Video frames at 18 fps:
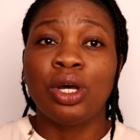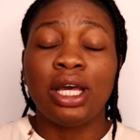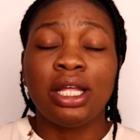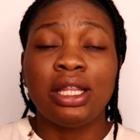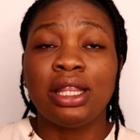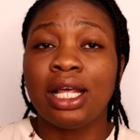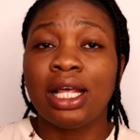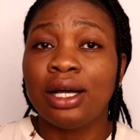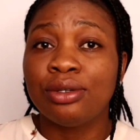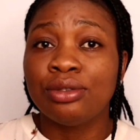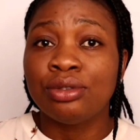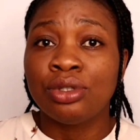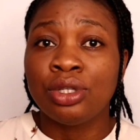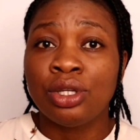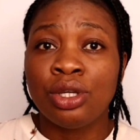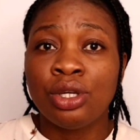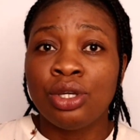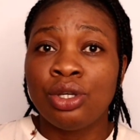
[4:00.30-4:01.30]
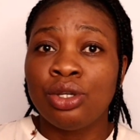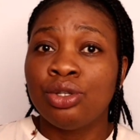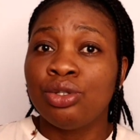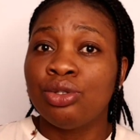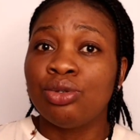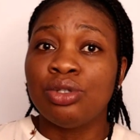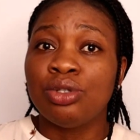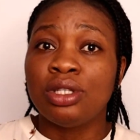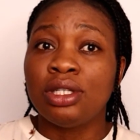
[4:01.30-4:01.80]
and now
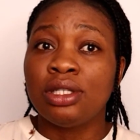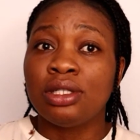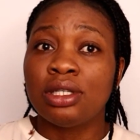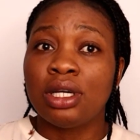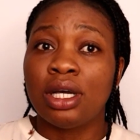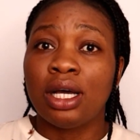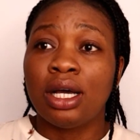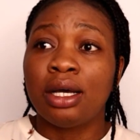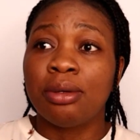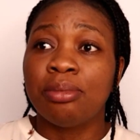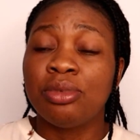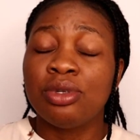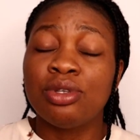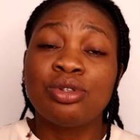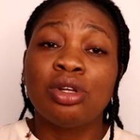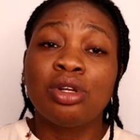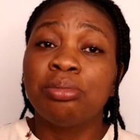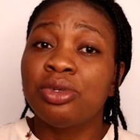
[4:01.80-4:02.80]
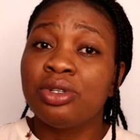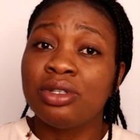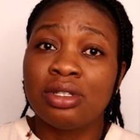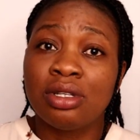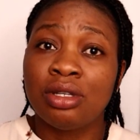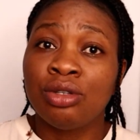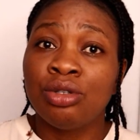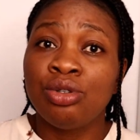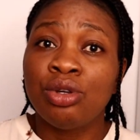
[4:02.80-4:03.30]
you need it's
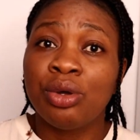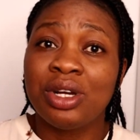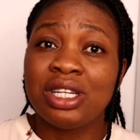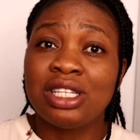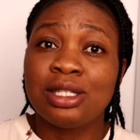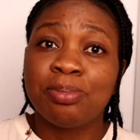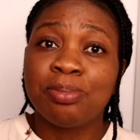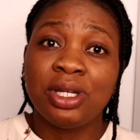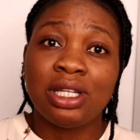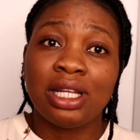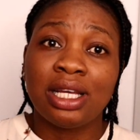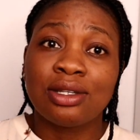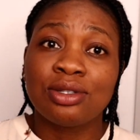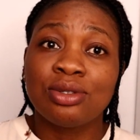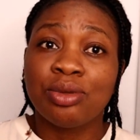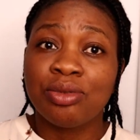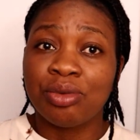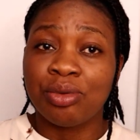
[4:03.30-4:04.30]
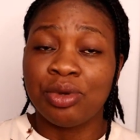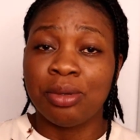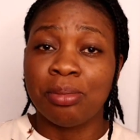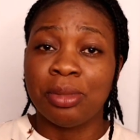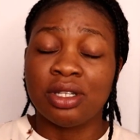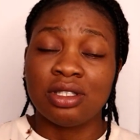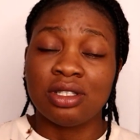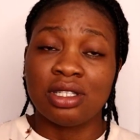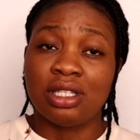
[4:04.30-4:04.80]
almost, you already spent like 2-3
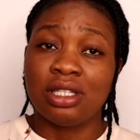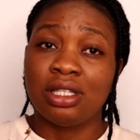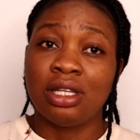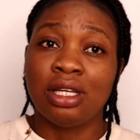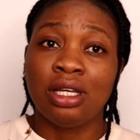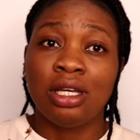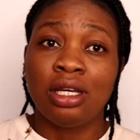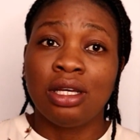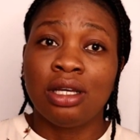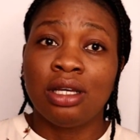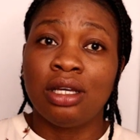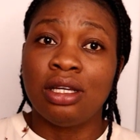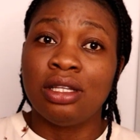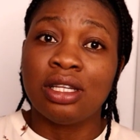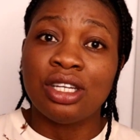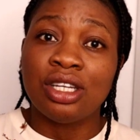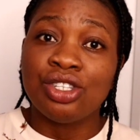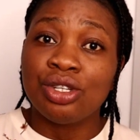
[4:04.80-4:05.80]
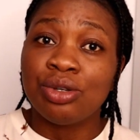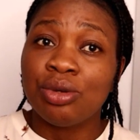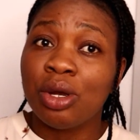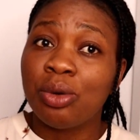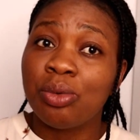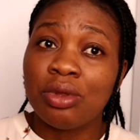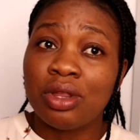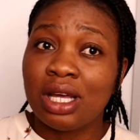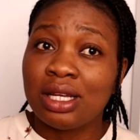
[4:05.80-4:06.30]
months in
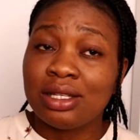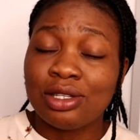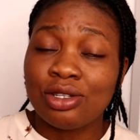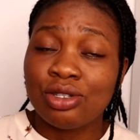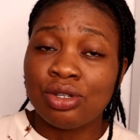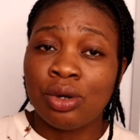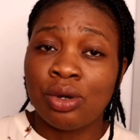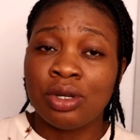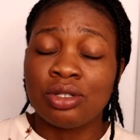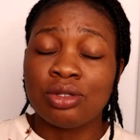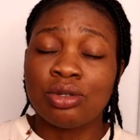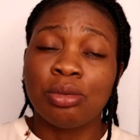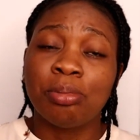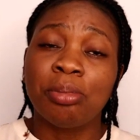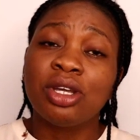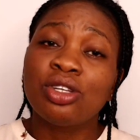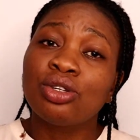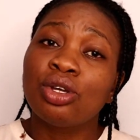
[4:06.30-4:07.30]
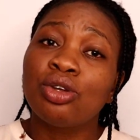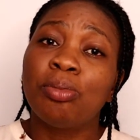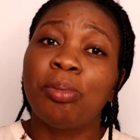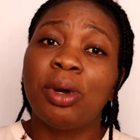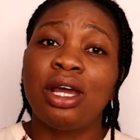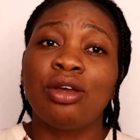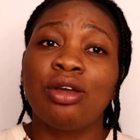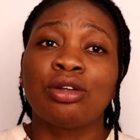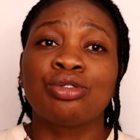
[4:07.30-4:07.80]
Nigeria with that insurance. So make sure you
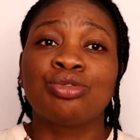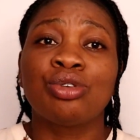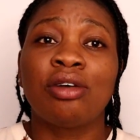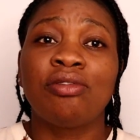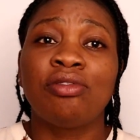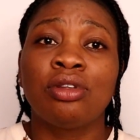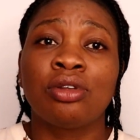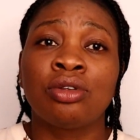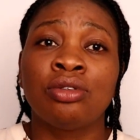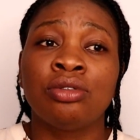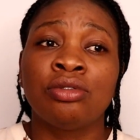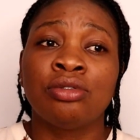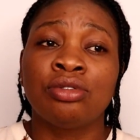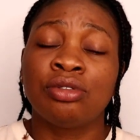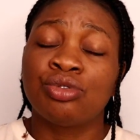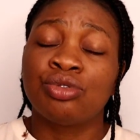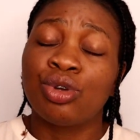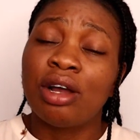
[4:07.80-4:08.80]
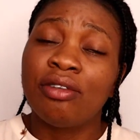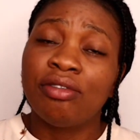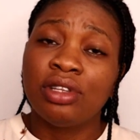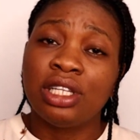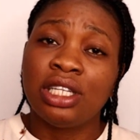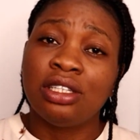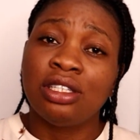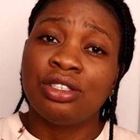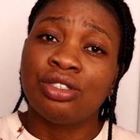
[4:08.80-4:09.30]
buy your
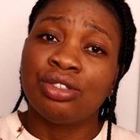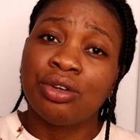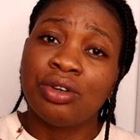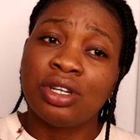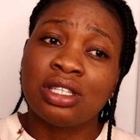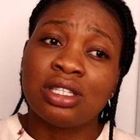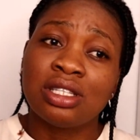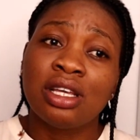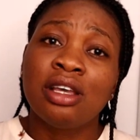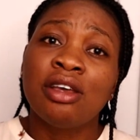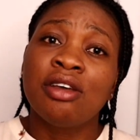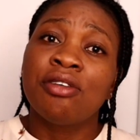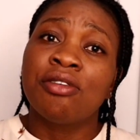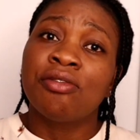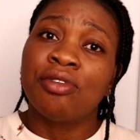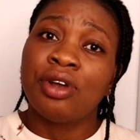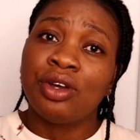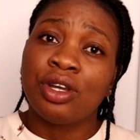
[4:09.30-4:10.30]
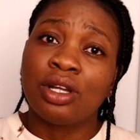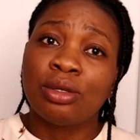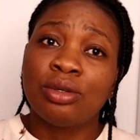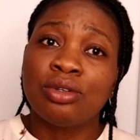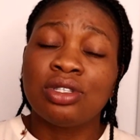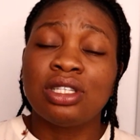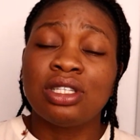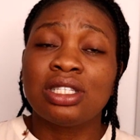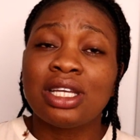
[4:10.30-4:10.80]
traveling insurance very
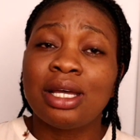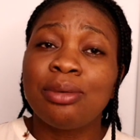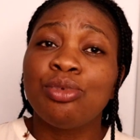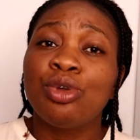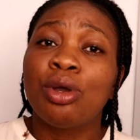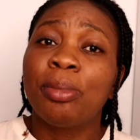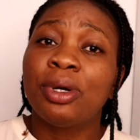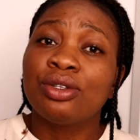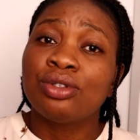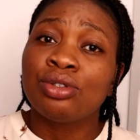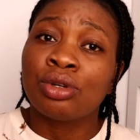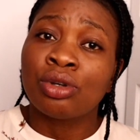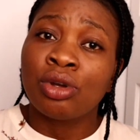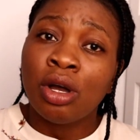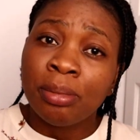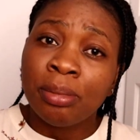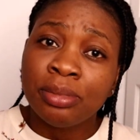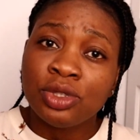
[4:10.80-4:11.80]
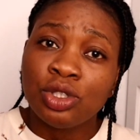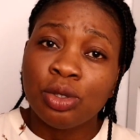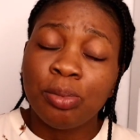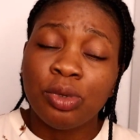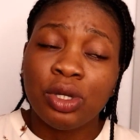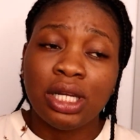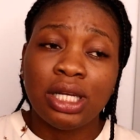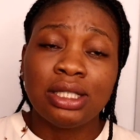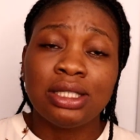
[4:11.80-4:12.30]
close to the time you're about to come to
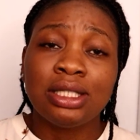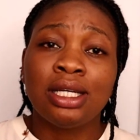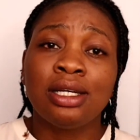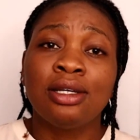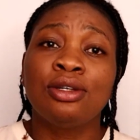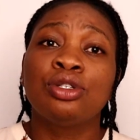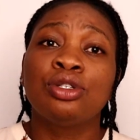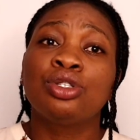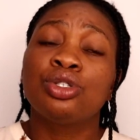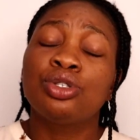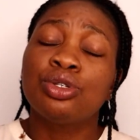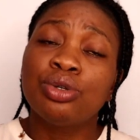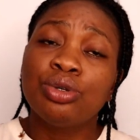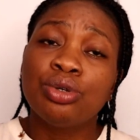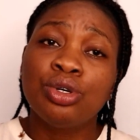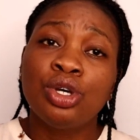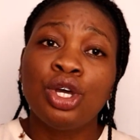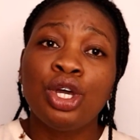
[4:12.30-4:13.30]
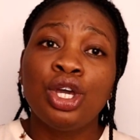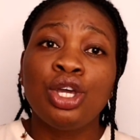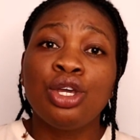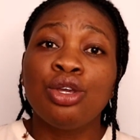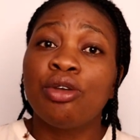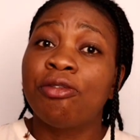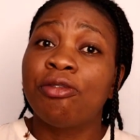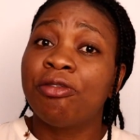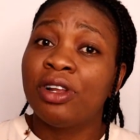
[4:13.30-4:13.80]
Poland. 2,
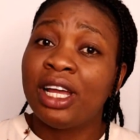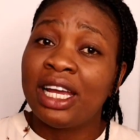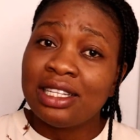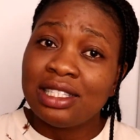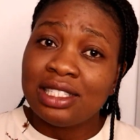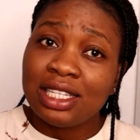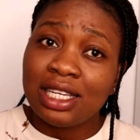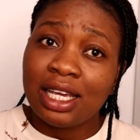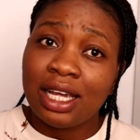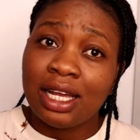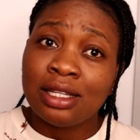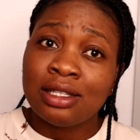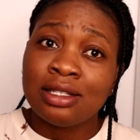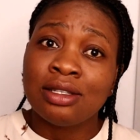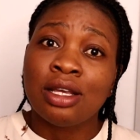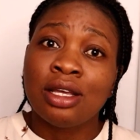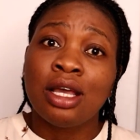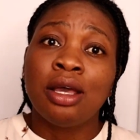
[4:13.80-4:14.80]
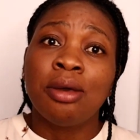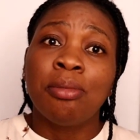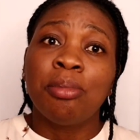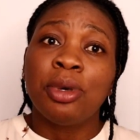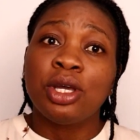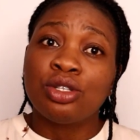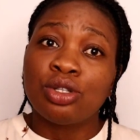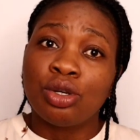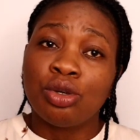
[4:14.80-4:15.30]
your flight tickets,
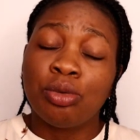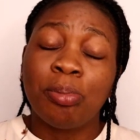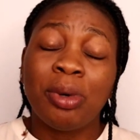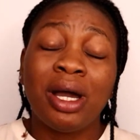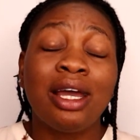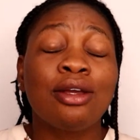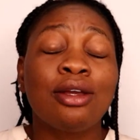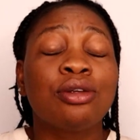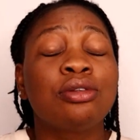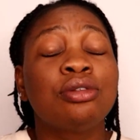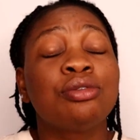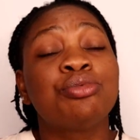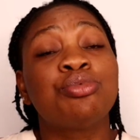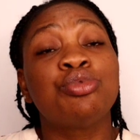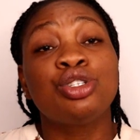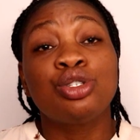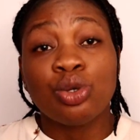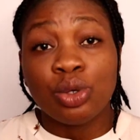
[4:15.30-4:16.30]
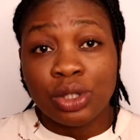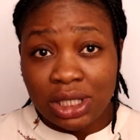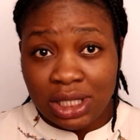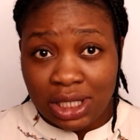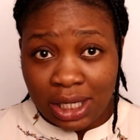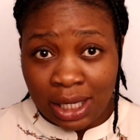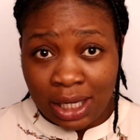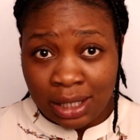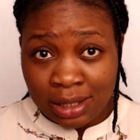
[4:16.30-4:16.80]
make sure you buy return
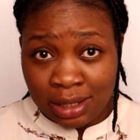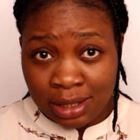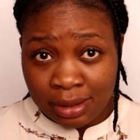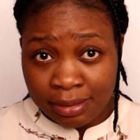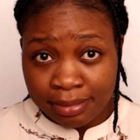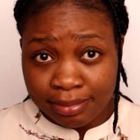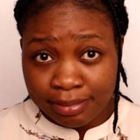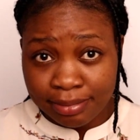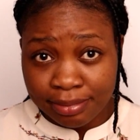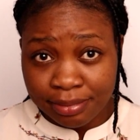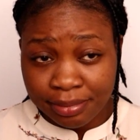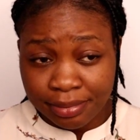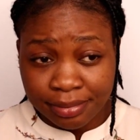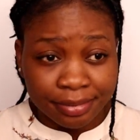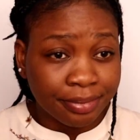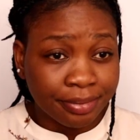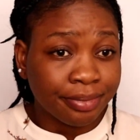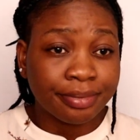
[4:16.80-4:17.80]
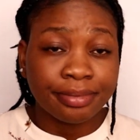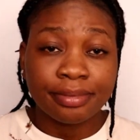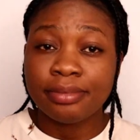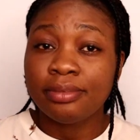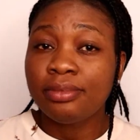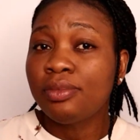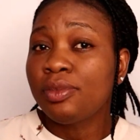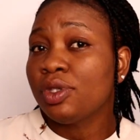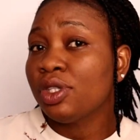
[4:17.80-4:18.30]
tickets.
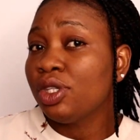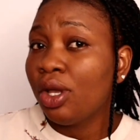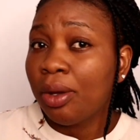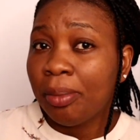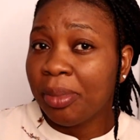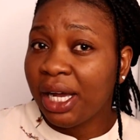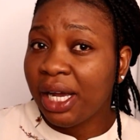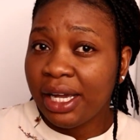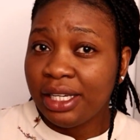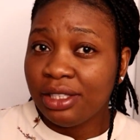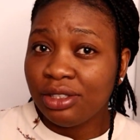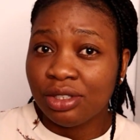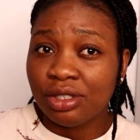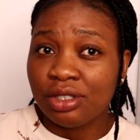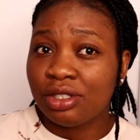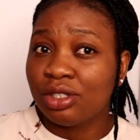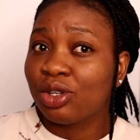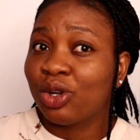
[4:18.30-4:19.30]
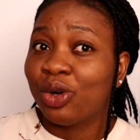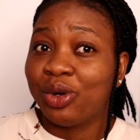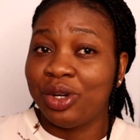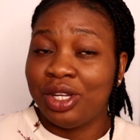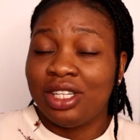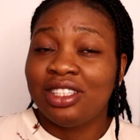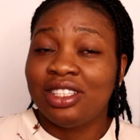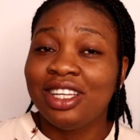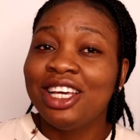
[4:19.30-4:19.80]
Don't buy just
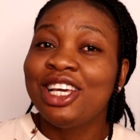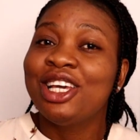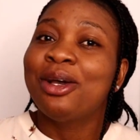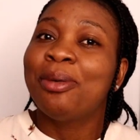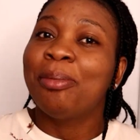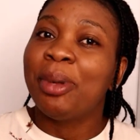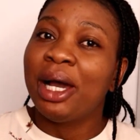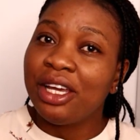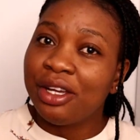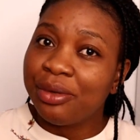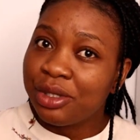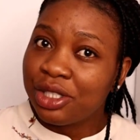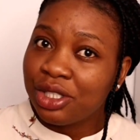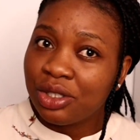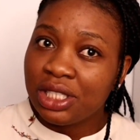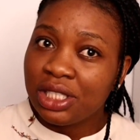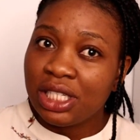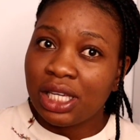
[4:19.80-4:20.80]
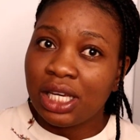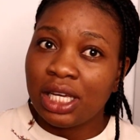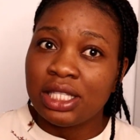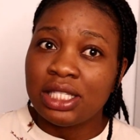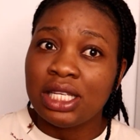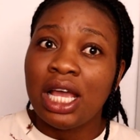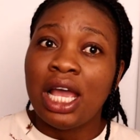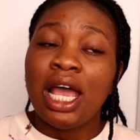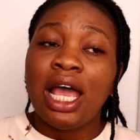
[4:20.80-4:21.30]
going, buy a return
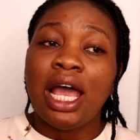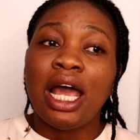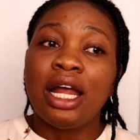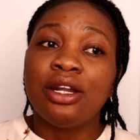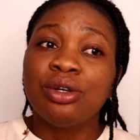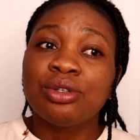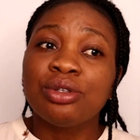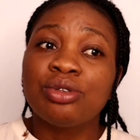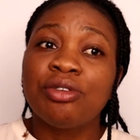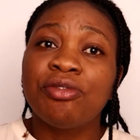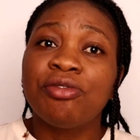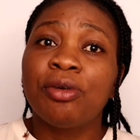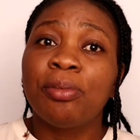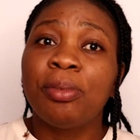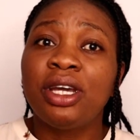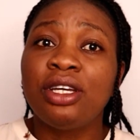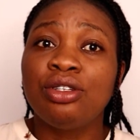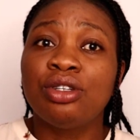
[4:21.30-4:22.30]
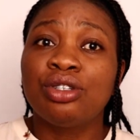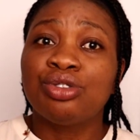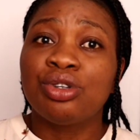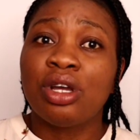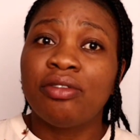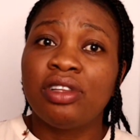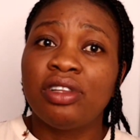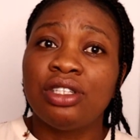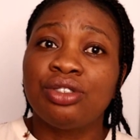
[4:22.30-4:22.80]
ticket. And also, if you're buying your
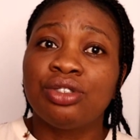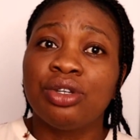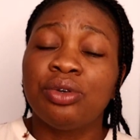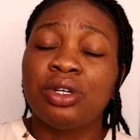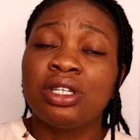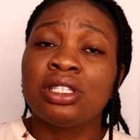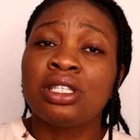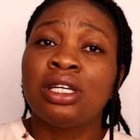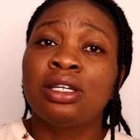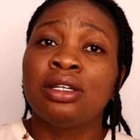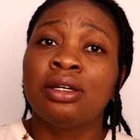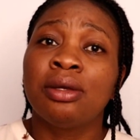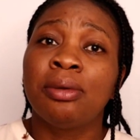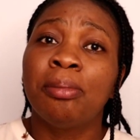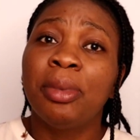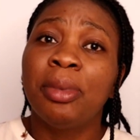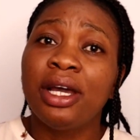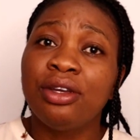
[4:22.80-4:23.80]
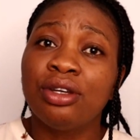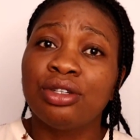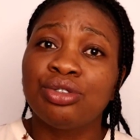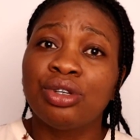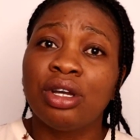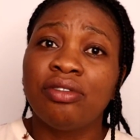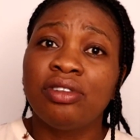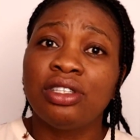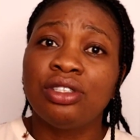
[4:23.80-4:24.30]
travel insurance, buy your
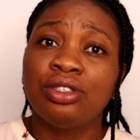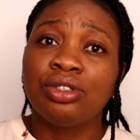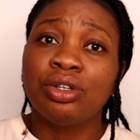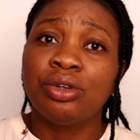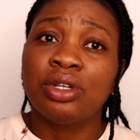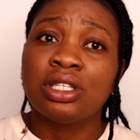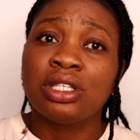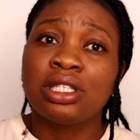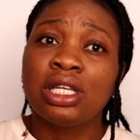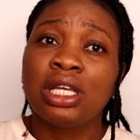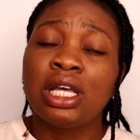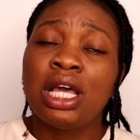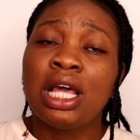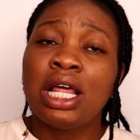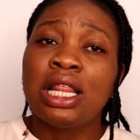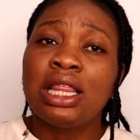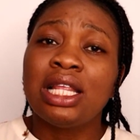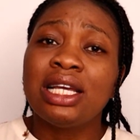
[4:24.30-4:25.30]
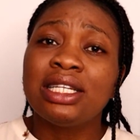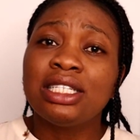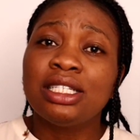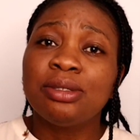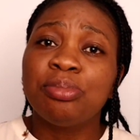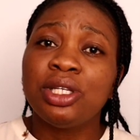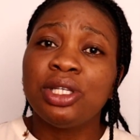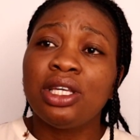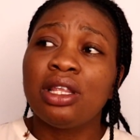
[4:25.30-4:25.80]
travel insurance, let
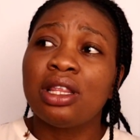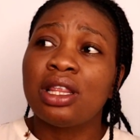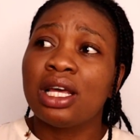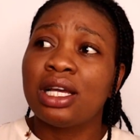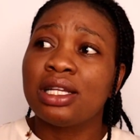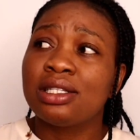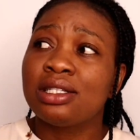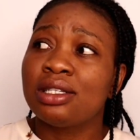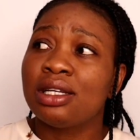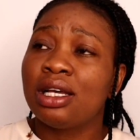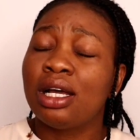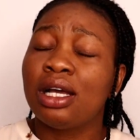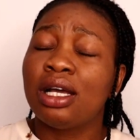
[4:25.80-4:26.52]
it be that